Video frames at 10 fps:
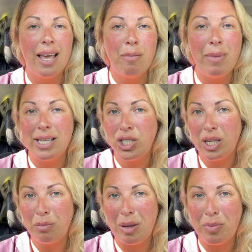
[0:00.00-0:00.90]

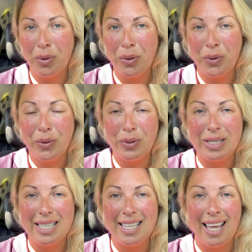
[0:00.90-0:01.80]
messaging people
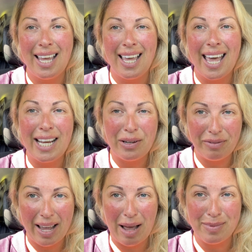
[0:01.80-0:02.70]
to say, hey,
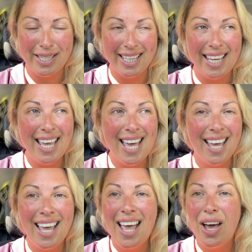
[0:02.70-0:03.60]
don't forget I'm still here.